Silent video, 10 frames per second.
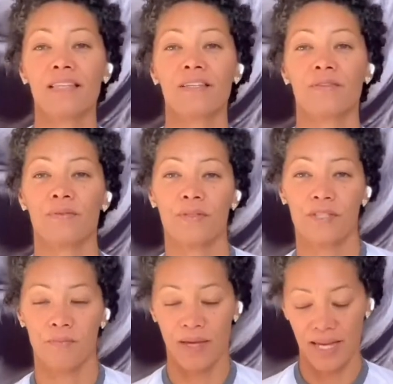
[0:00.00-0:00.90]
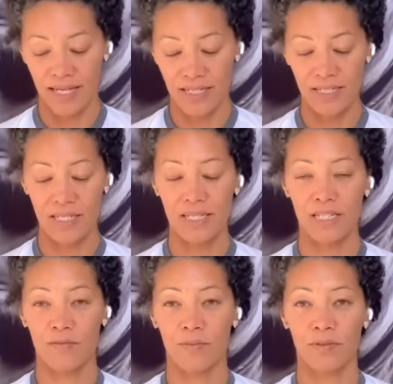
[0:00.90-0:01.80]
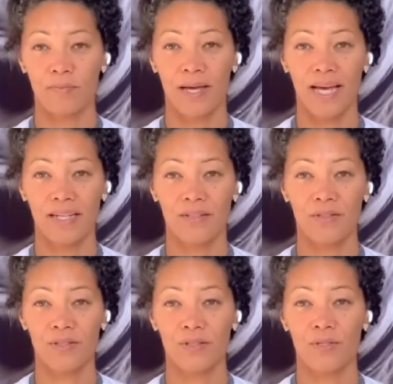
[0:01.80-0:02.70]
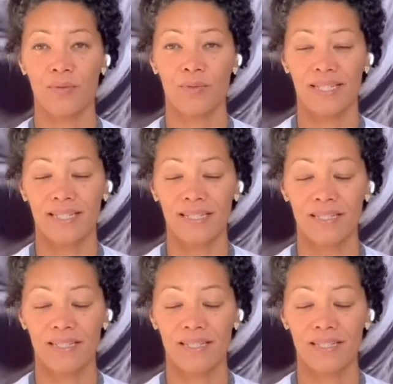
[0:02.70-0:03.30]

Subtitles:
through the spine. Chin is pulled back. You're going to squeeze.